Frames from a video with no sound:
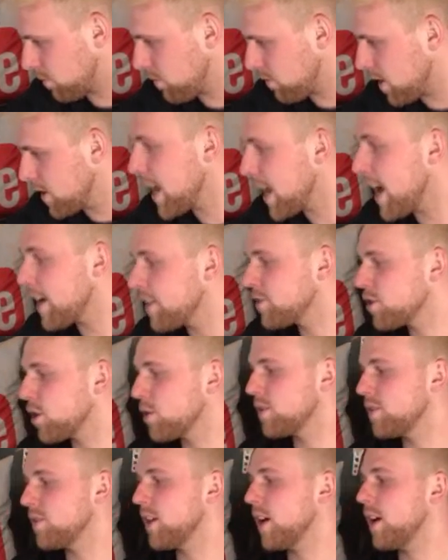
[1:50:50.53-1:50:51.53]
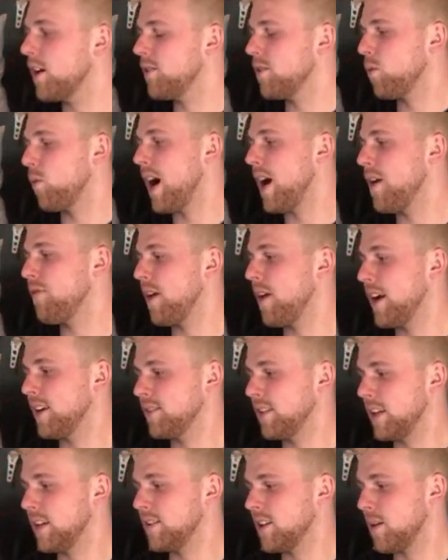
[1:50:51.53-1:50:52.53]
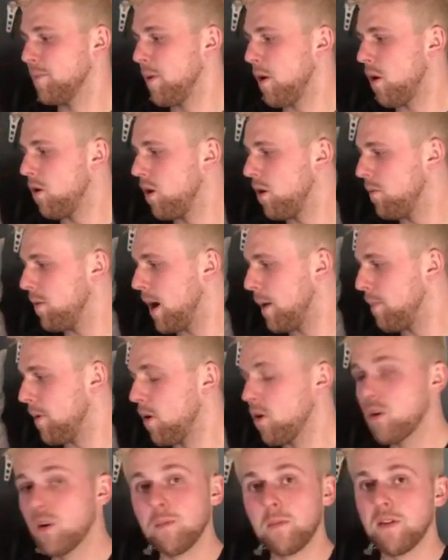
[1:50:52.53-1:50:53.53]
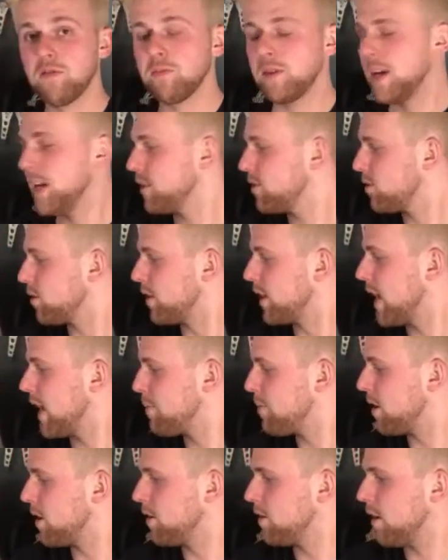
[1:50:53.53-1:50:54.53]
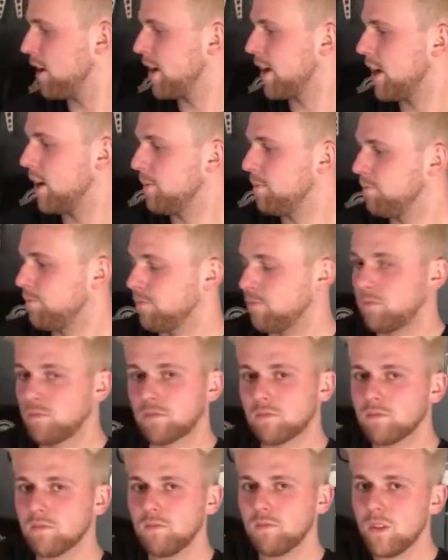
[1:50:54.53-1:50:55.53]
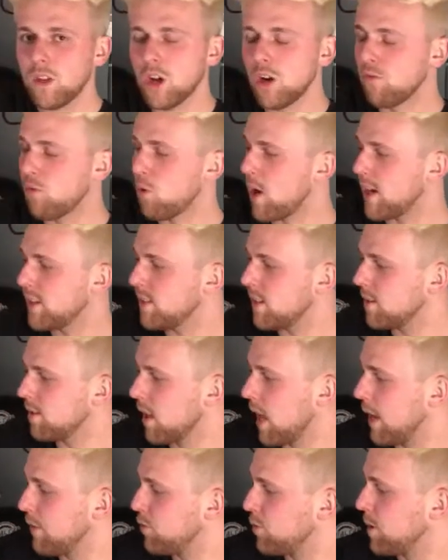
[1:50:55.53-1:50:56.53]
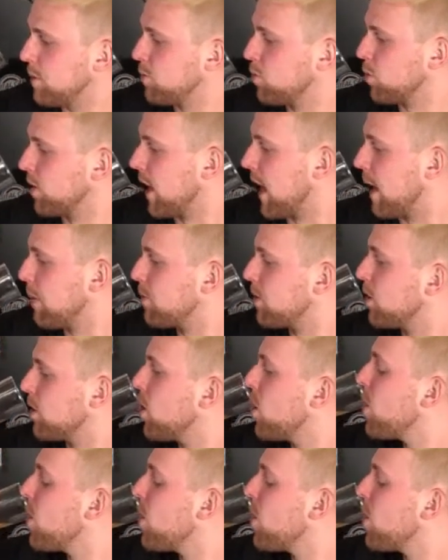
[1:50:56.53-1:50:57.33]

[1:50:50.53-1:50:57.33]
Yeah, so the Wi-Fi extenders, I borrow them off my next door neighbour. Otherwise, these live streams wouldn't happen.